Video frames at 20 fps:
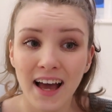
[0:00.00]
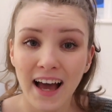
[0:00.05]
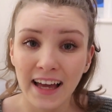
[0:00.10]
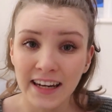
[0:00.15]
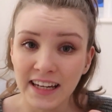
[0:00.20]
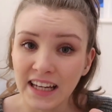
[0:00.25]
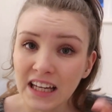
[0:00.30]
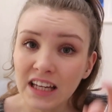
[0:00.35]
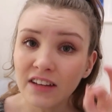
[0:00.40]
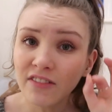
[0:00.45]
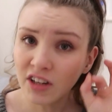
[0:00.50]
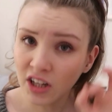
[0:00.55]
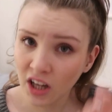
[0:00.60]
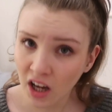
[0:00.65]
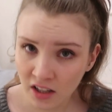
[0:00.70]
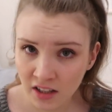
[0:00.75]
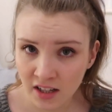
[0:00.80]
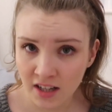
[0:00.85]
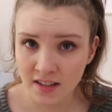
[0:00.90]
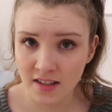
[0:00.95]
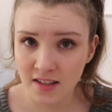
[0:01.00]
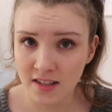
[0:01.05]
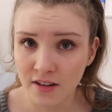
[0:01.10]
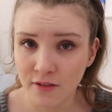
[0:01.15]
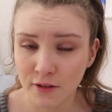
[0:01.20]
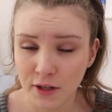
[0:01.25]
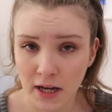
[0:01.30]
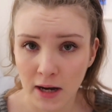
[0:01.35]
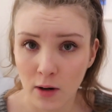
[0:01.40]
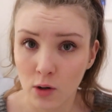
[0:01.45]
and even
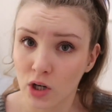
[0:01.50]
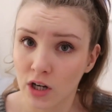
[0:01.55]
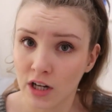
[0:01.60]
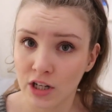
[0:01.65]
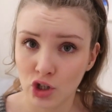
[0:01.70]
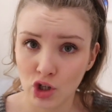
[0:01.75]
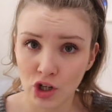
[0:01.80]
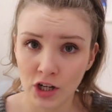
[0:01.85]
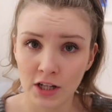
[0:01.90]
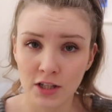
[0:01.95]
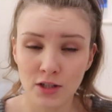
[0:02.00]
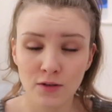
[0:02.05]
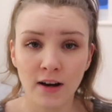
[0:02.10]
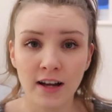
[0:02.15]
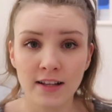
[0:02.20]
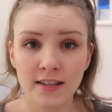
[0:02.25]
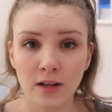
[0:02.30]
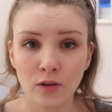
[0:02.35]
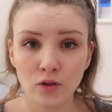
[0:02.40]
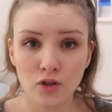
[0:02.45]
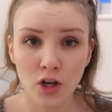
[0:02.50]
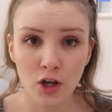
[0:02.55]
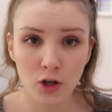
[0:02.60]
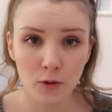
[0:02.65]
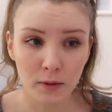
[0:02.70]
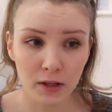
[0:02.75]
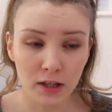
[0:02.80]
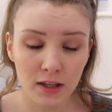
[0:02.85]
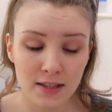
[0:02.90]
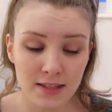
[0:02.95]
unnecessary outgoings you need to write down too,
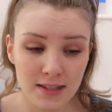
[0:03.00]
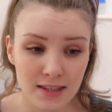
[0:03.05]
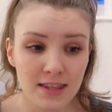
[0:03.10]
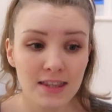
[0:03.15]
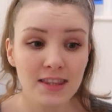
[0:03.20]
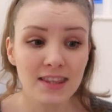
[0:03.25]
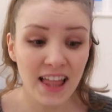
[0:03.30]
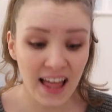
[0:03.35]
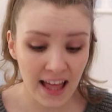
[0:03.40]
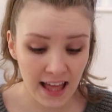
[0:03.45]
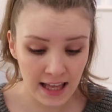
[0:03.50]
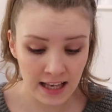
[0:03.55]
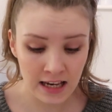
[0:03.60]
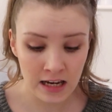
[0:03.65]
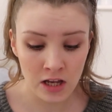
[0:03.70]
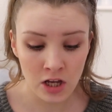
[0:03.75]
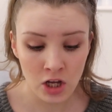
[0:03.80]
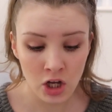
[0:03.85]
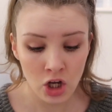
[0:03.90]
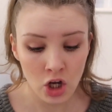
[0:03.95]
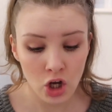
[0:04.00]
because then